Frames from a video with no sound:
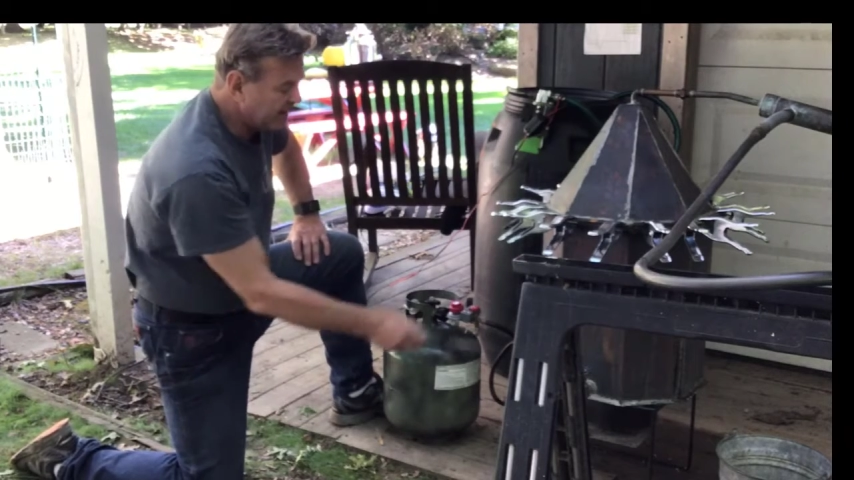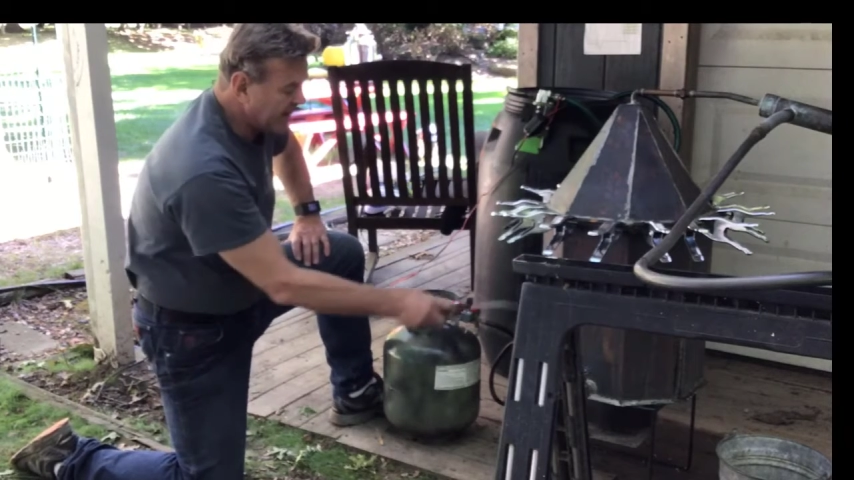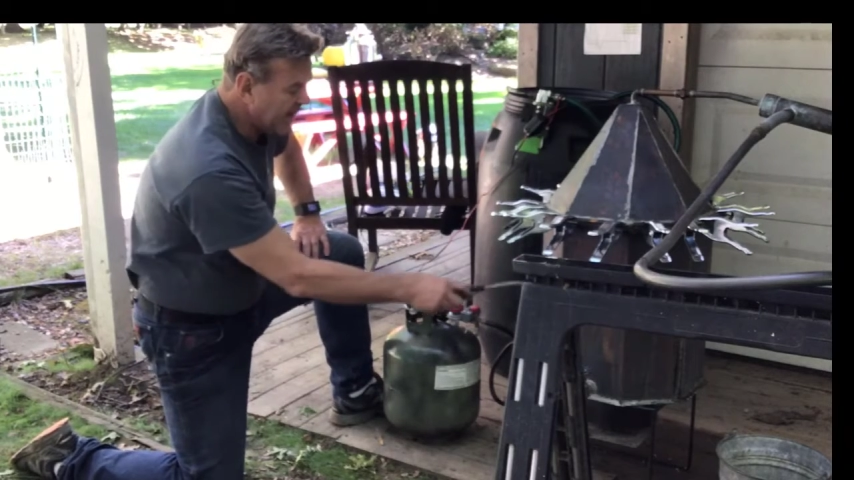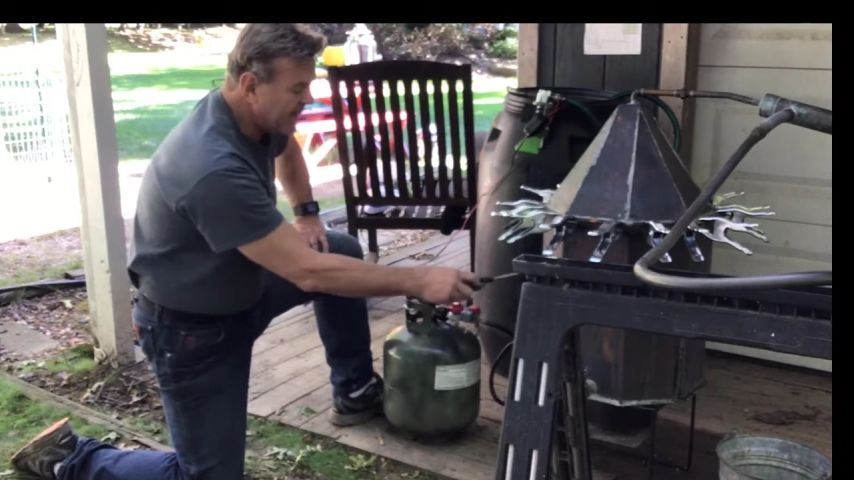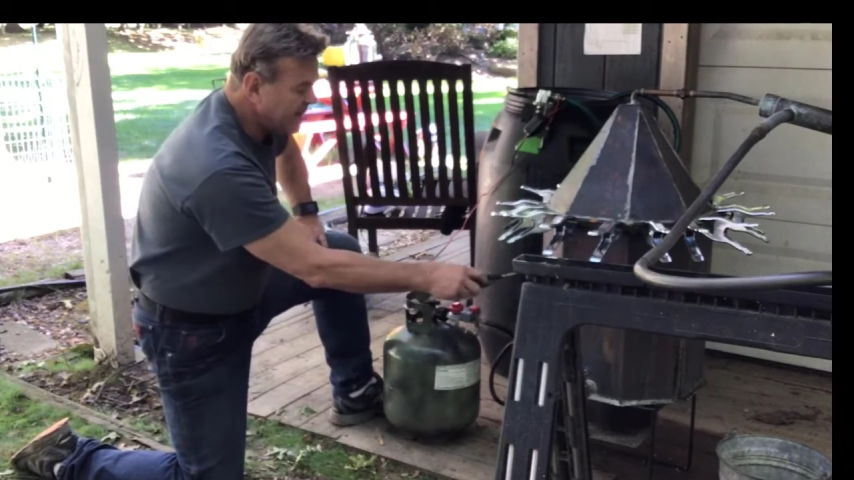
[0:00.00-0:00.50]

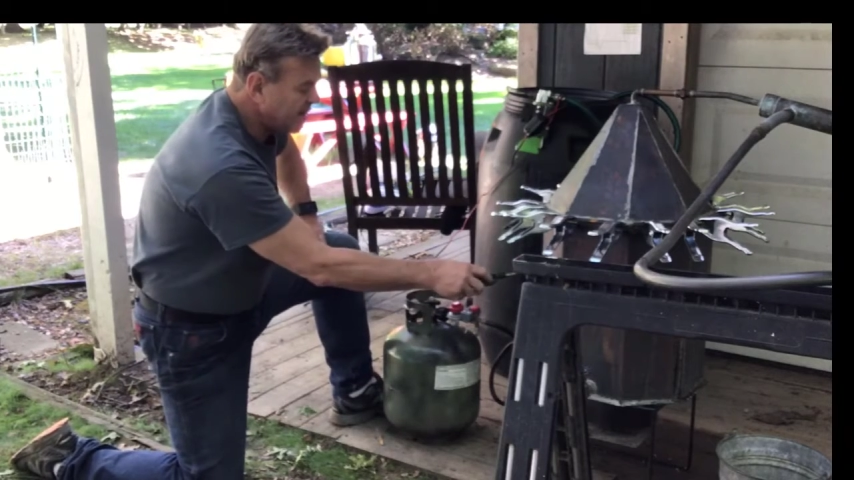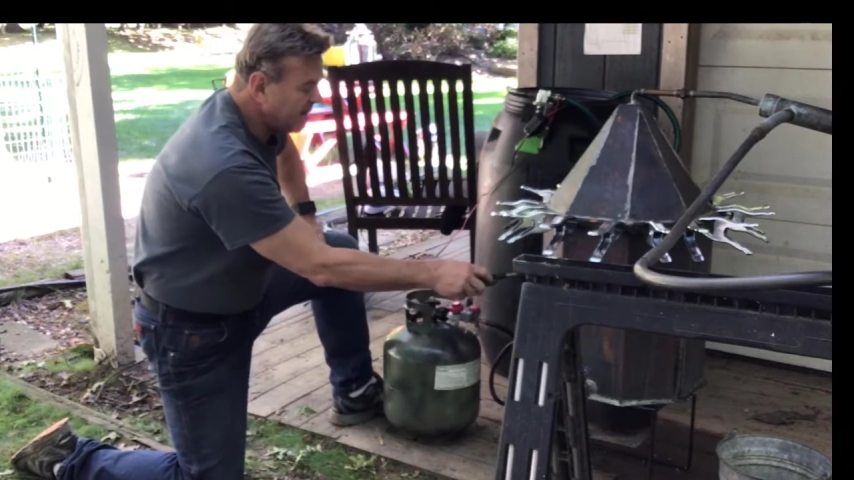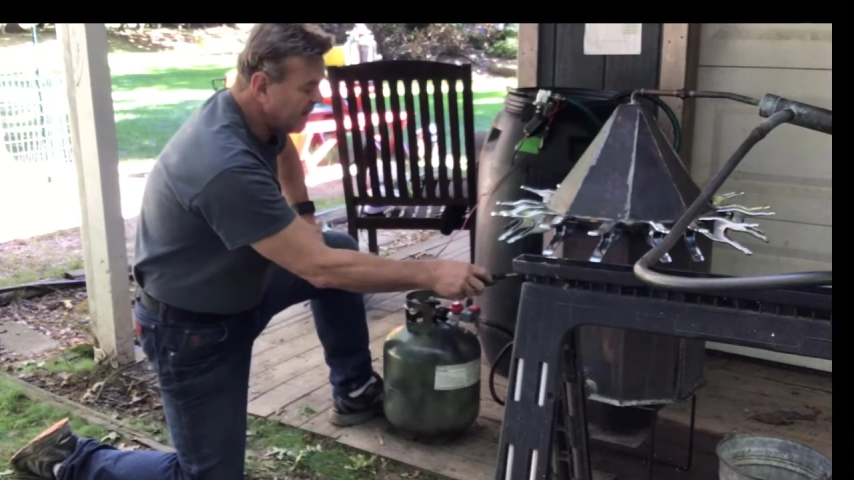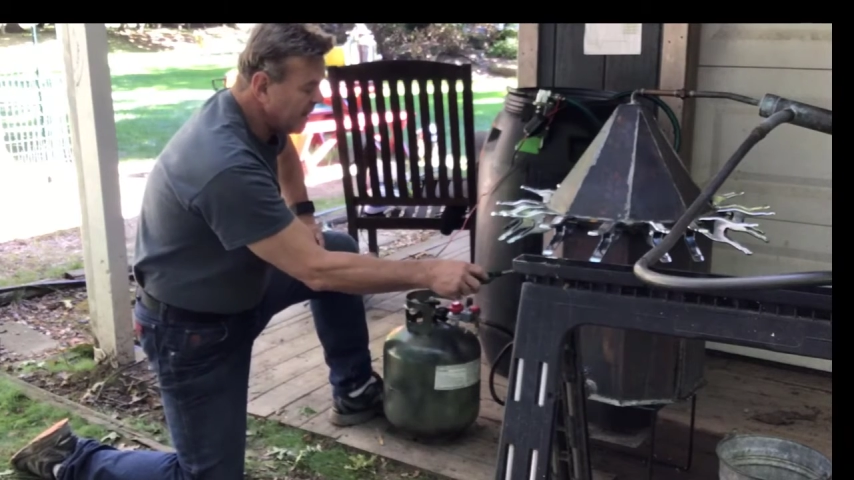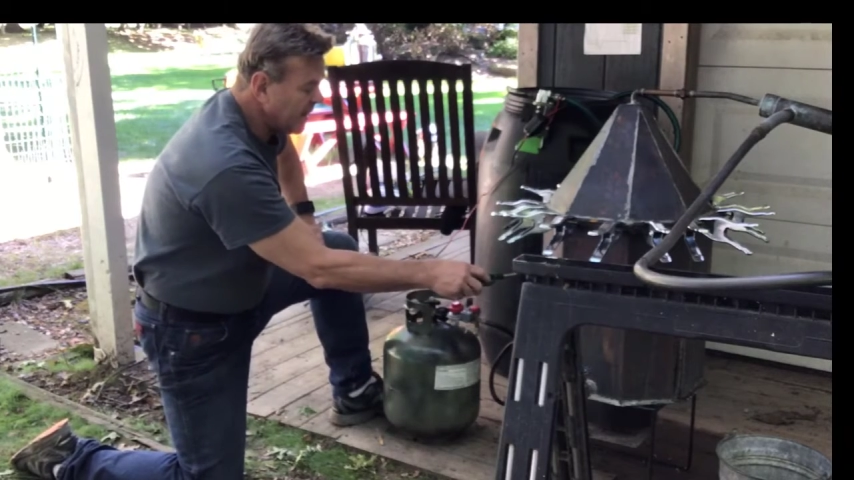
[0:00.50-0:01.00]
to heat
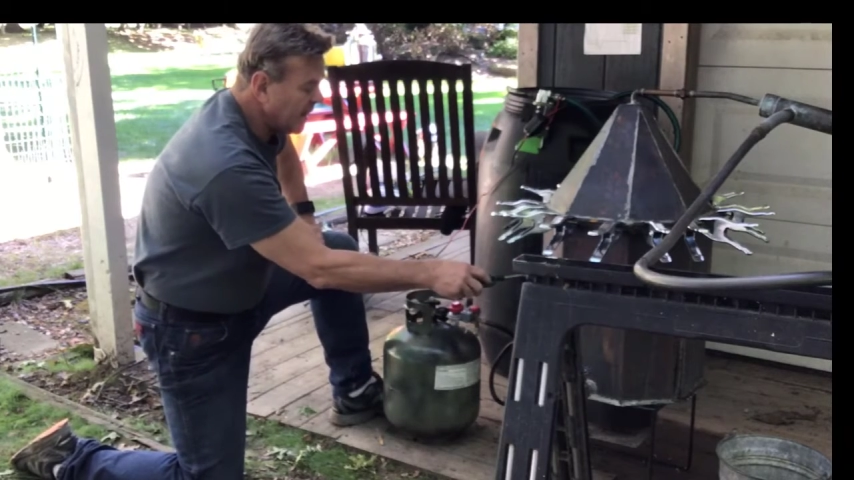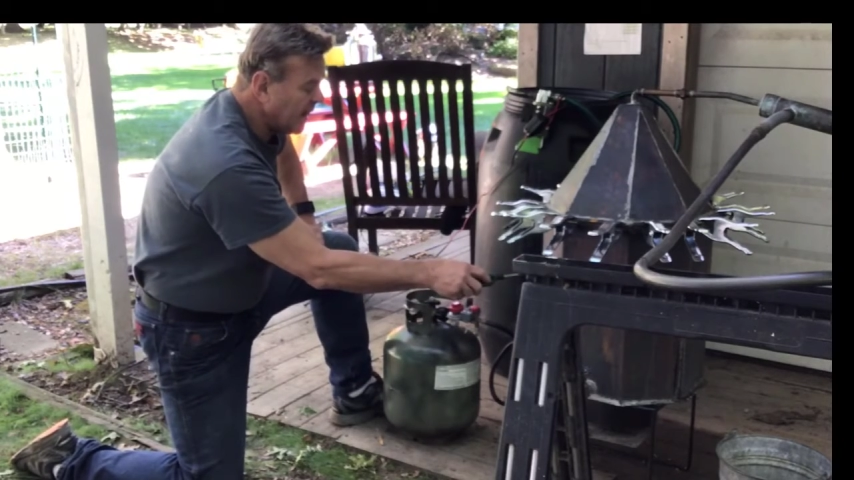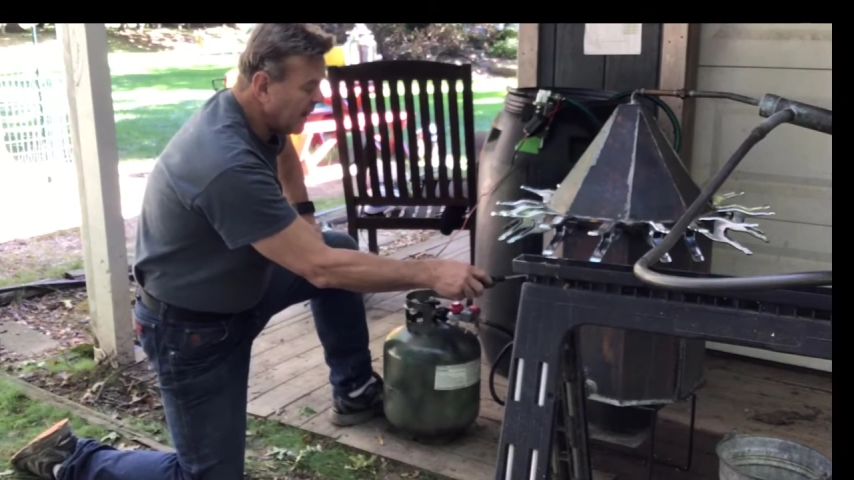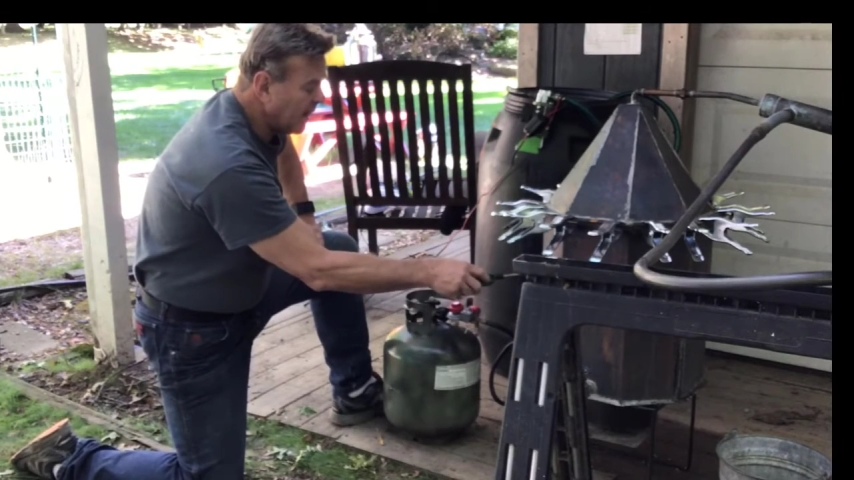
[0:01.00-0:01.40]
the